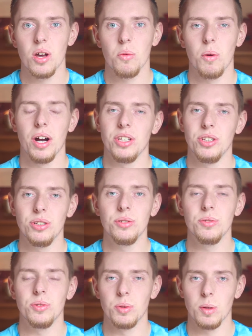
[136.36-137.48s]
where
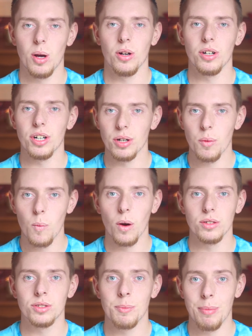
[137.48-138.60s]
you no longer
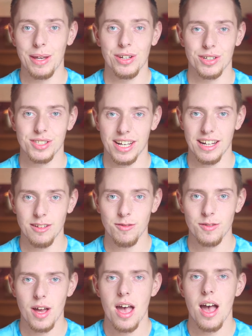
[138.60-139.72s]
want to be yourself,
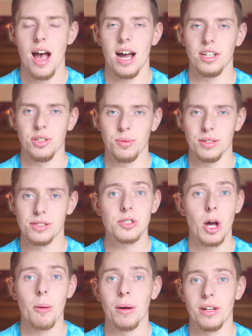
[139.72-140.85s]
and you will
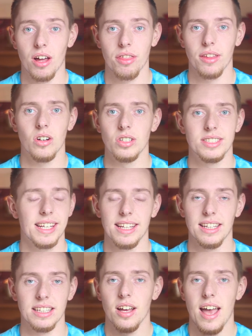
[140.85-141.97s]
stop at nothing
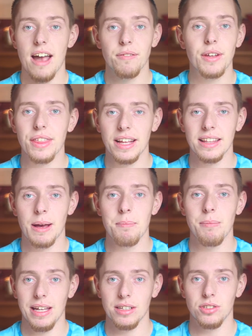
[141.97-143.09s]
until everything that
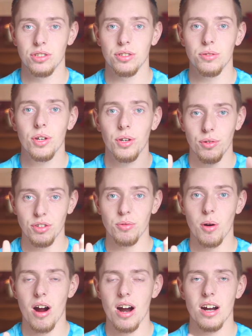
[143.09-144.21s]
made you who you
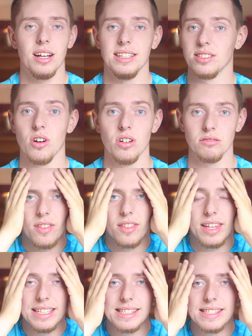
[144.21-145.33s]
are is gone.
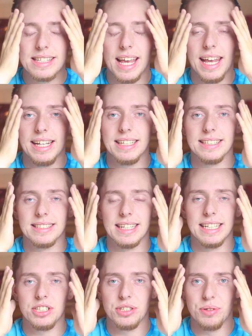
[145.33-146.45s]
This is an
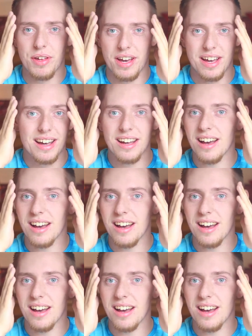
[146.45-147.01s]
issue that